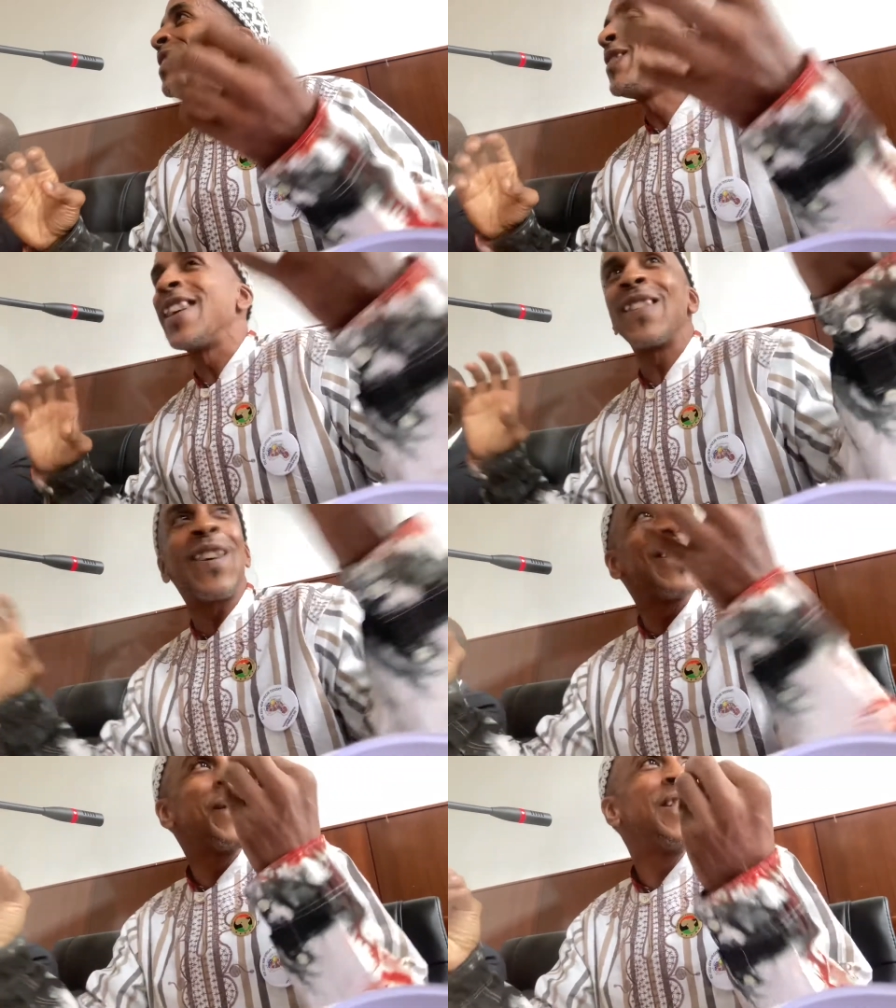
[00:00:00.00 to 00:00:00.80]
to get
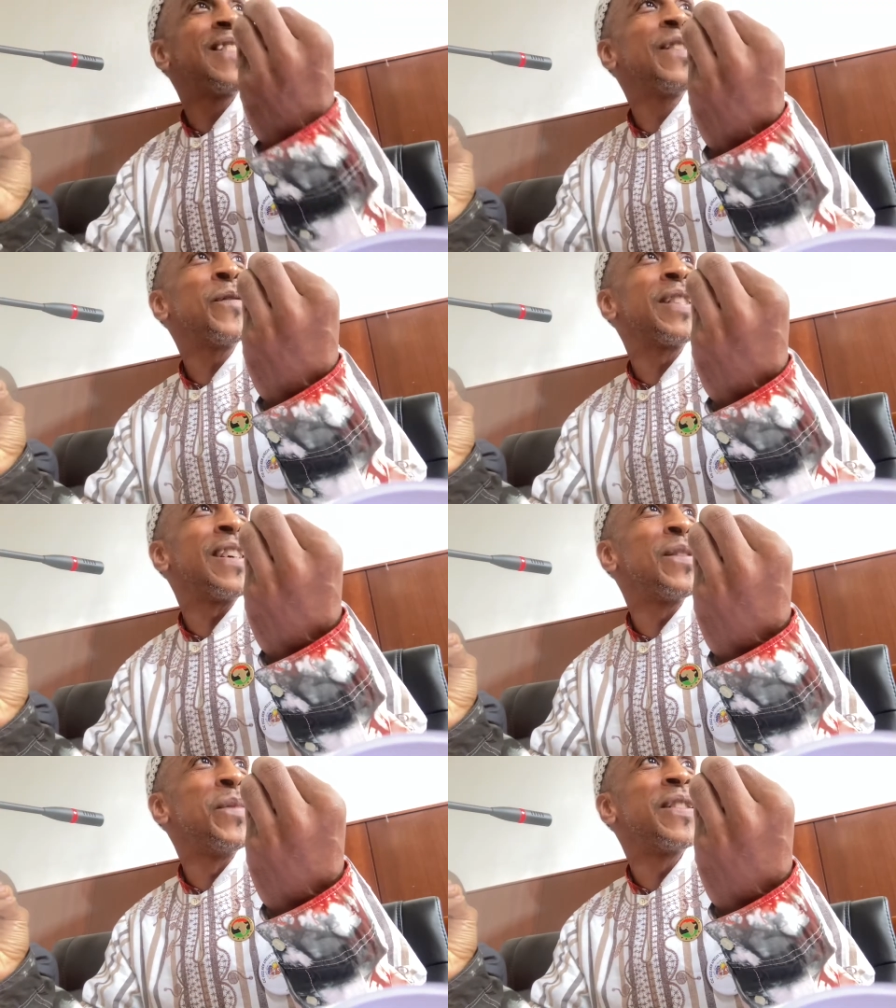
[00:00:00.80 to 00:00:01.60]
all of these different
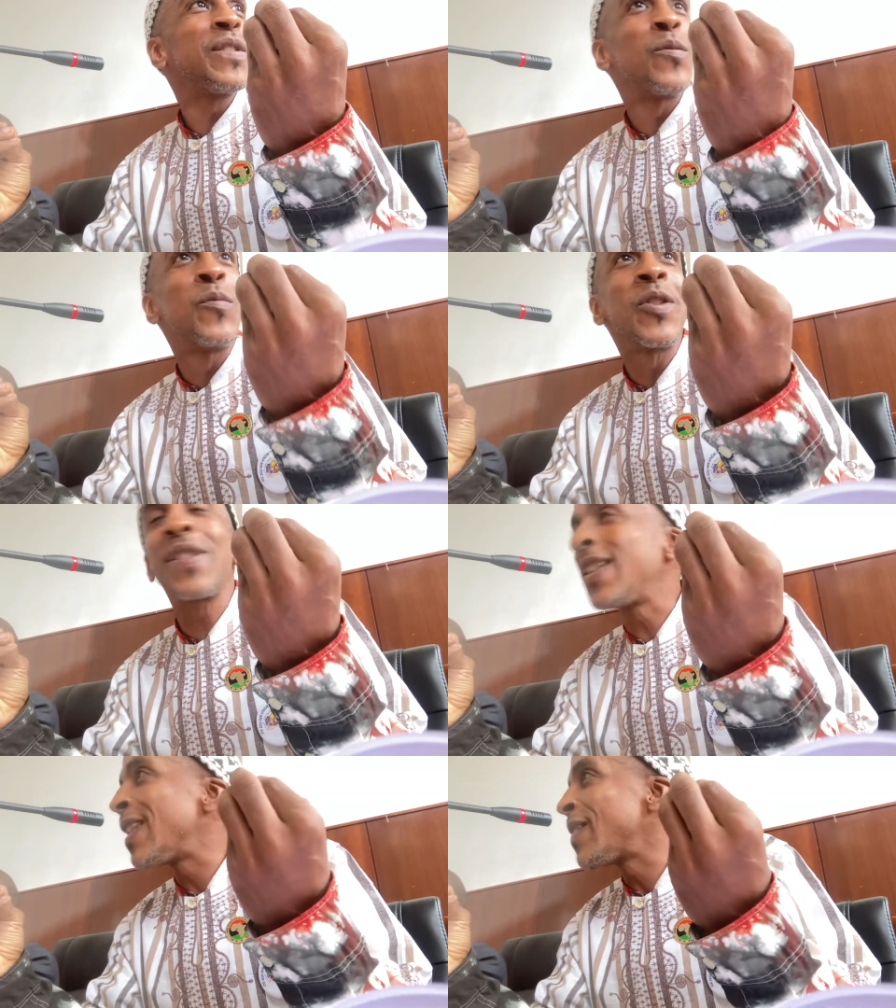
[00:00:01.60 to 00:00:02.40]
elements to work
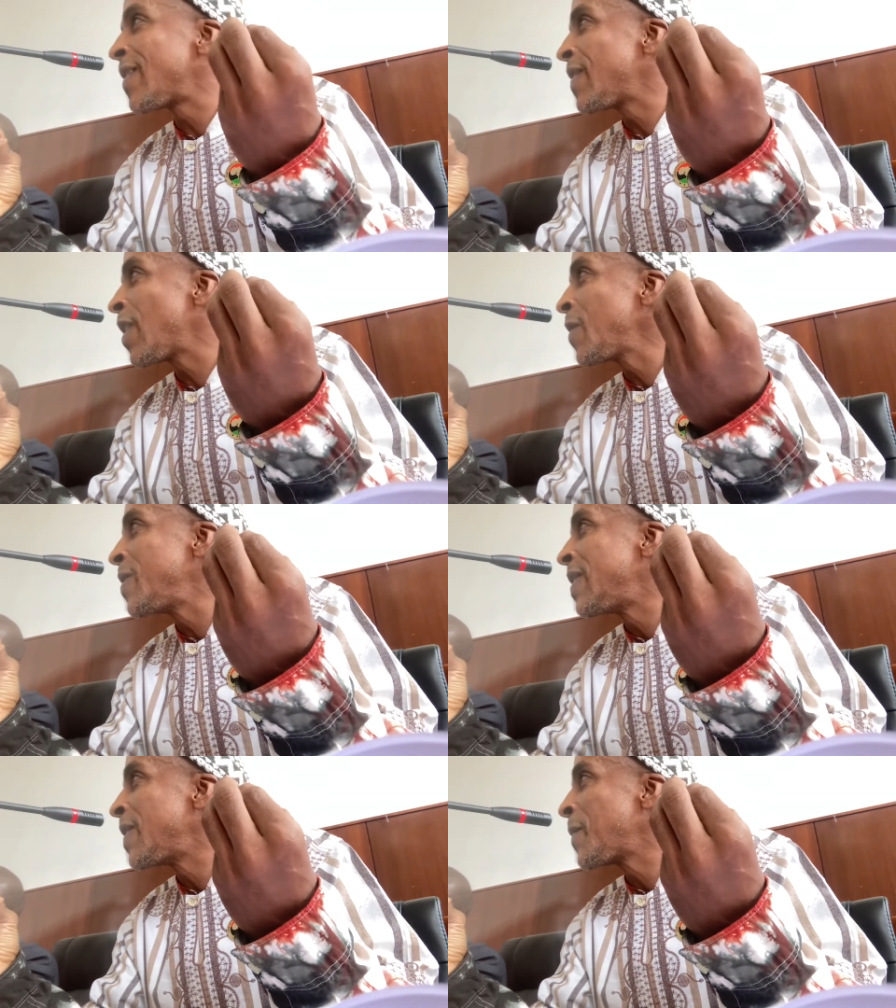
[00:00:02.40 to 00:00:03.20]
together in
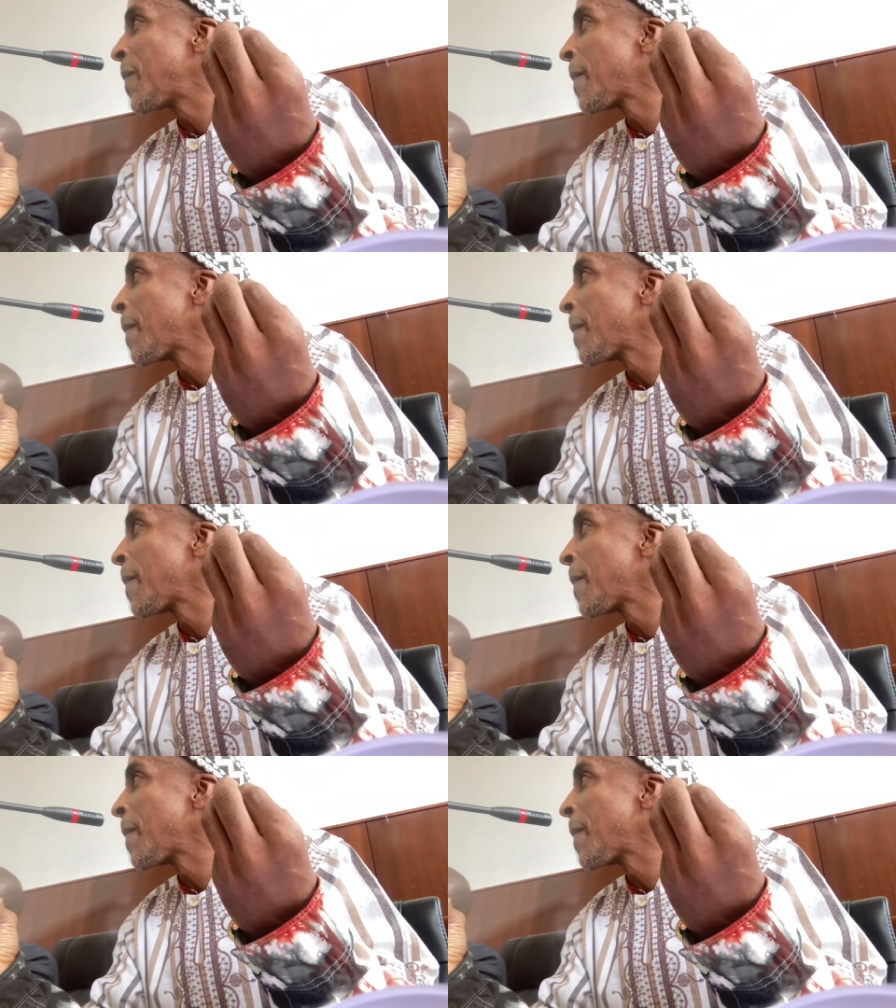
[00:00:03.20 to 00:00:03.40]
harmony.